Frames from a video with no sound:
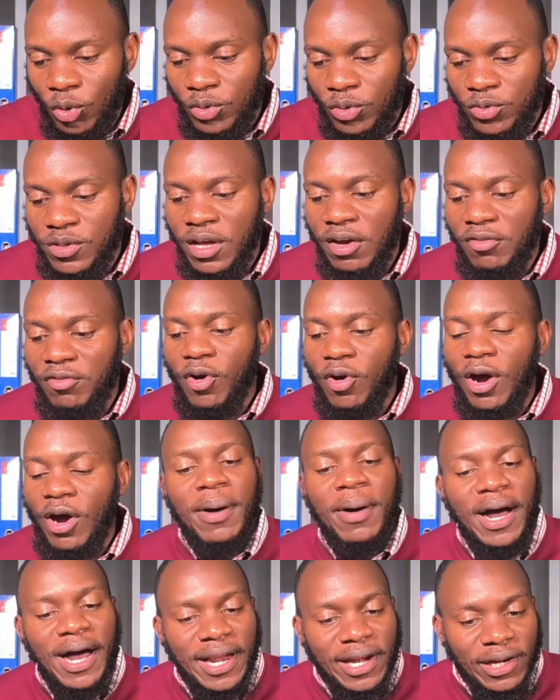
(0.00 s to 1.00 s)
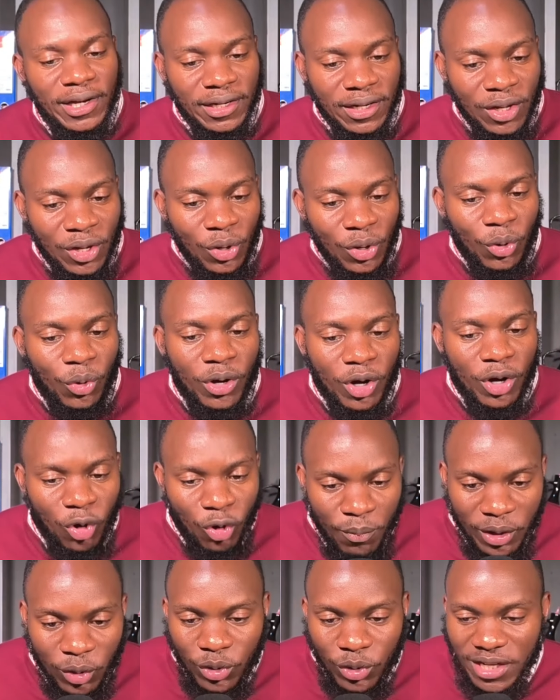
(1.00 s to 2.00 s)
Therefore, a man or a
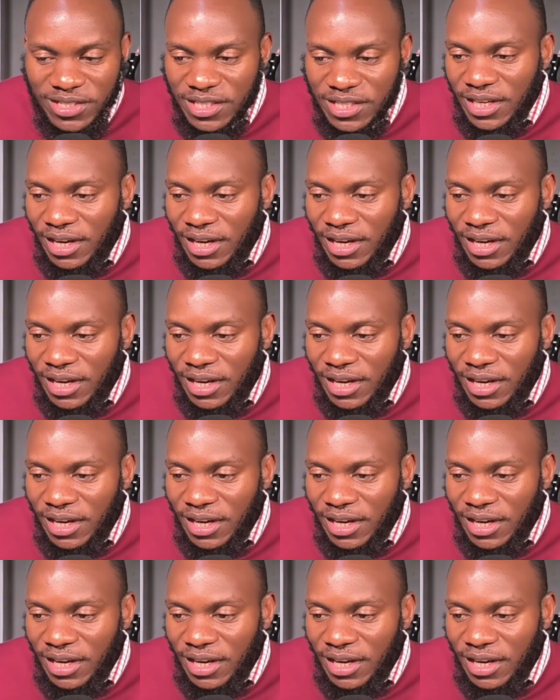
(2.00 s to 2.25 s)
woman who doesn't